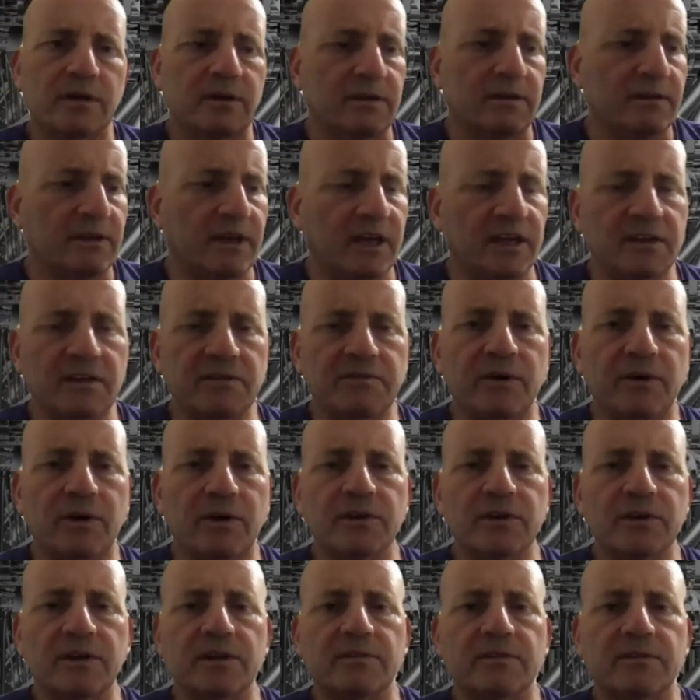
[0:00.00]
native
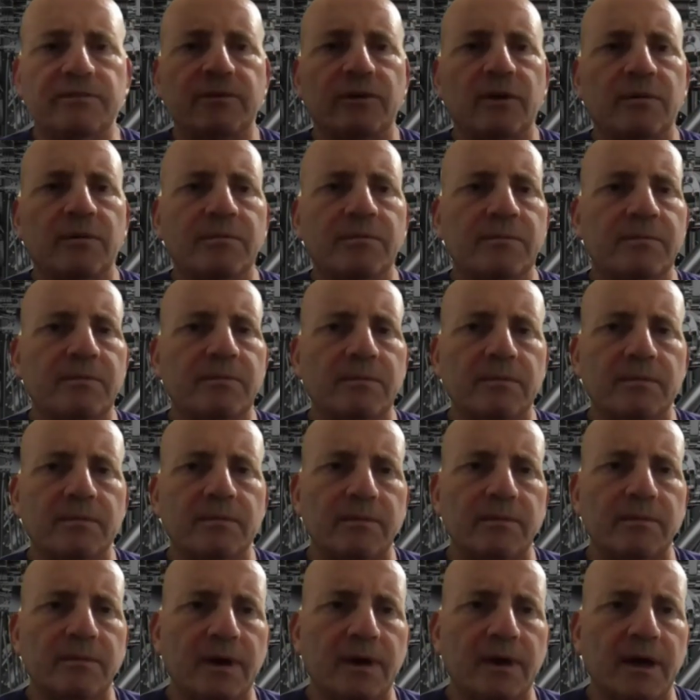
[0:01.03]
audit from
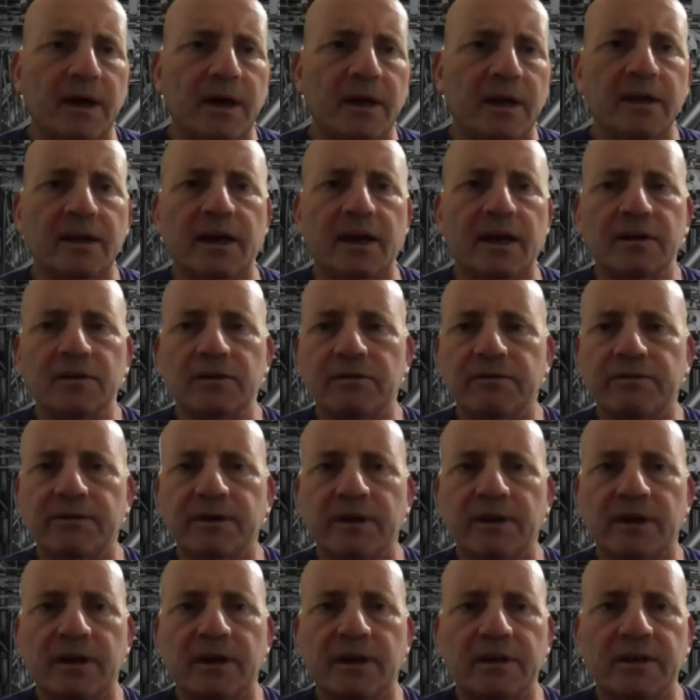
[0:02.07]
any kind of
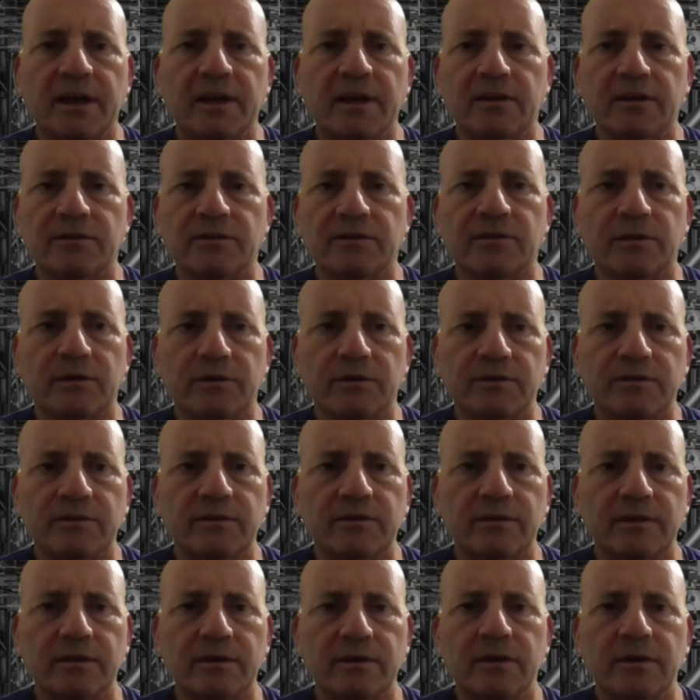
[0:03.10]
uh, data
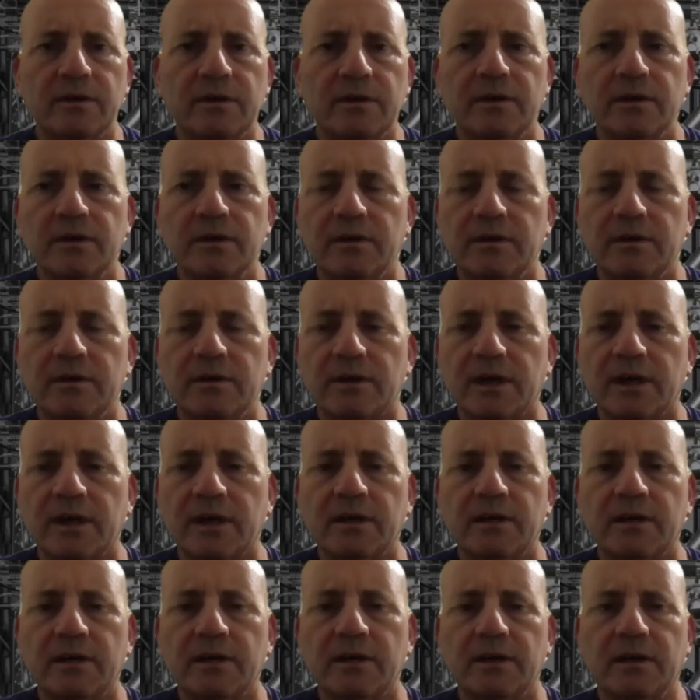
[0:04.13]
source,
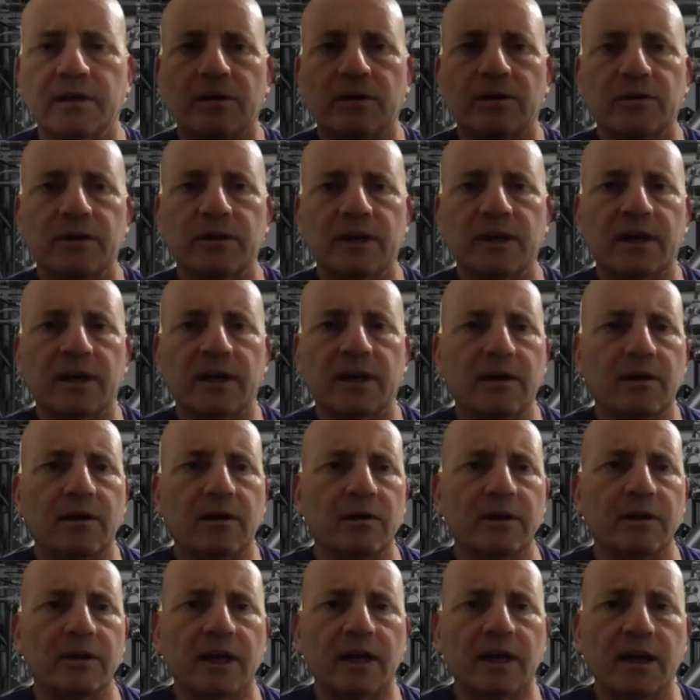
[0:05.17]
okay, including
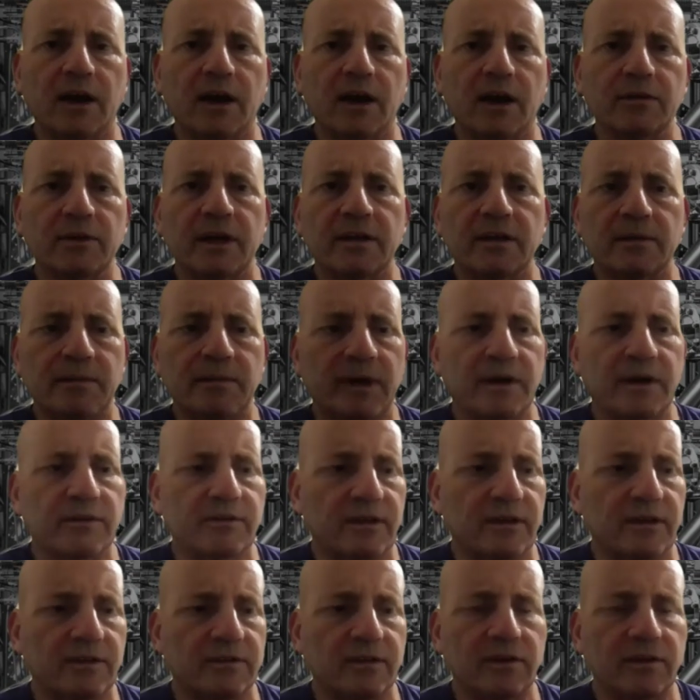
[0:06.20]
all the cloud
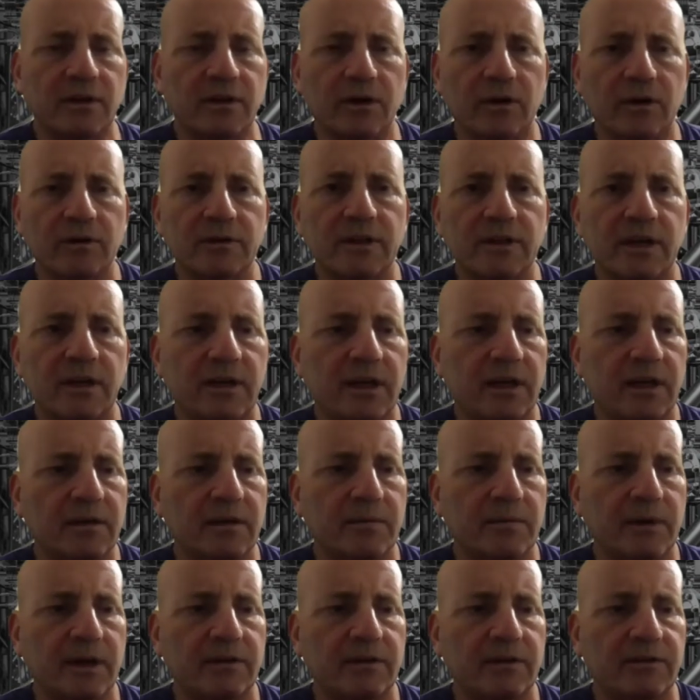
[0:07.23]
databases and the long tail
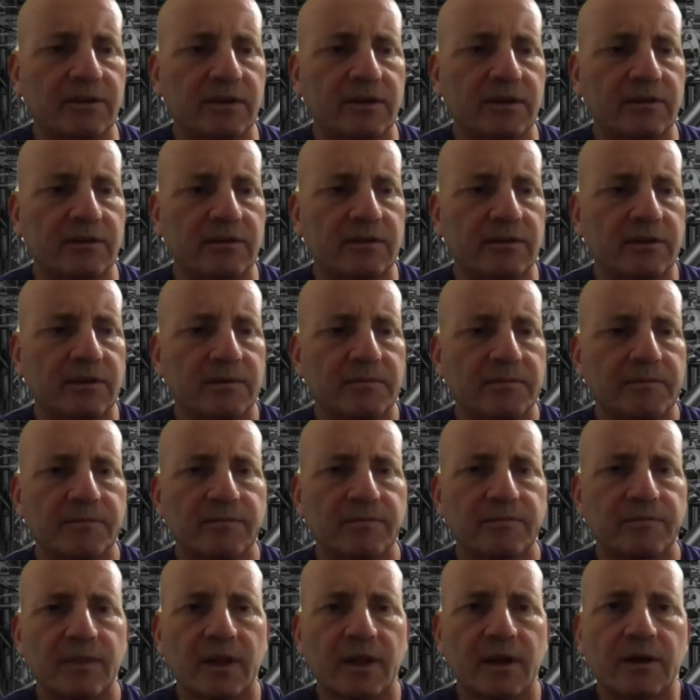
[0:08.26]
databases.
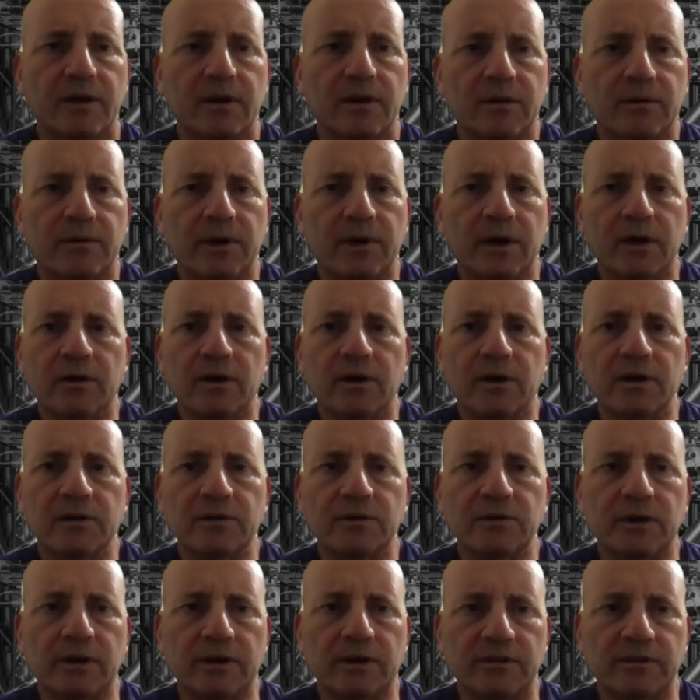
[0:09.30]
We are going
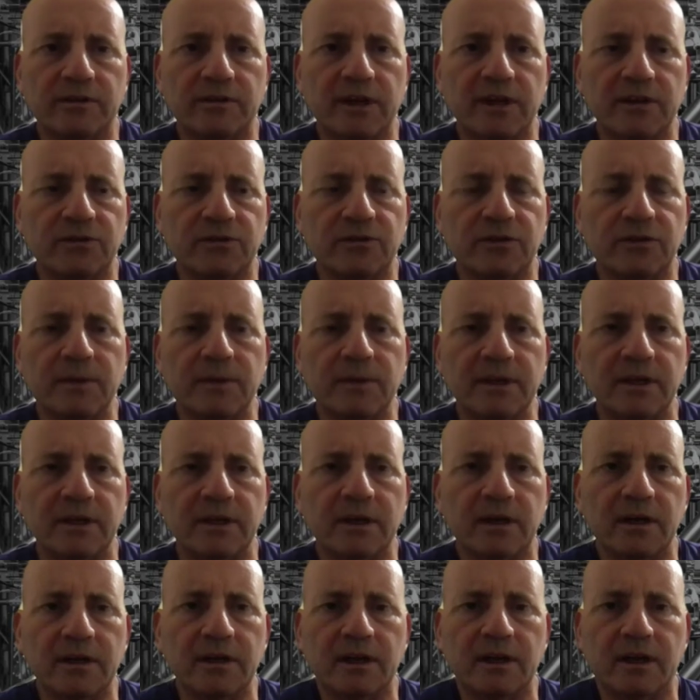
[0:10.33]
to extend
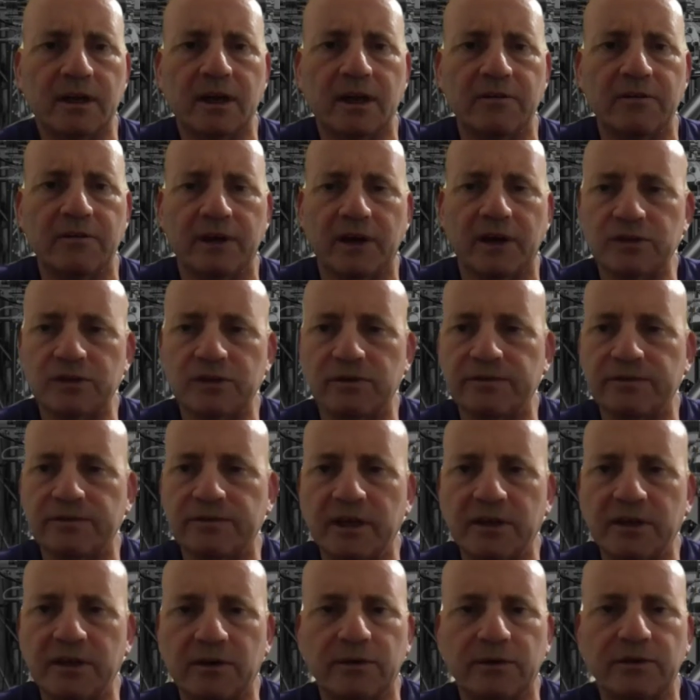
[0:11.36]
dramatically the coverage of
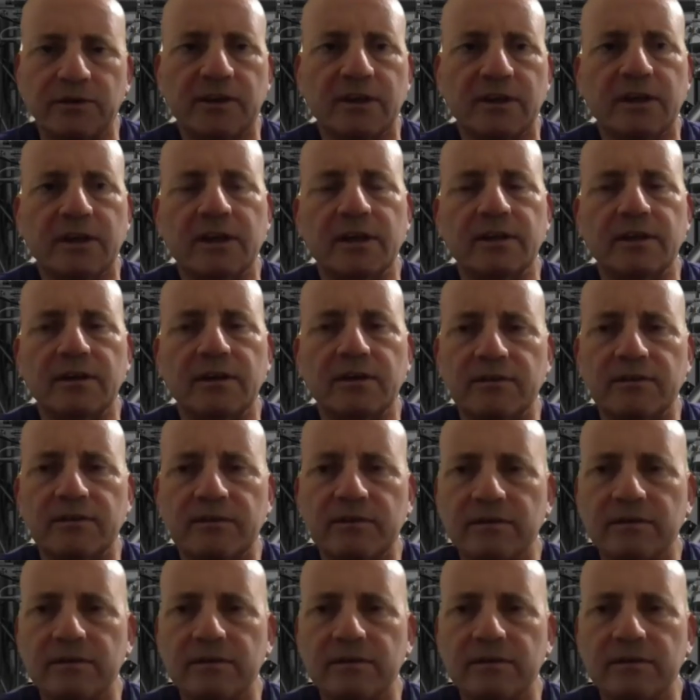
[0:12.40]
data risk analytics.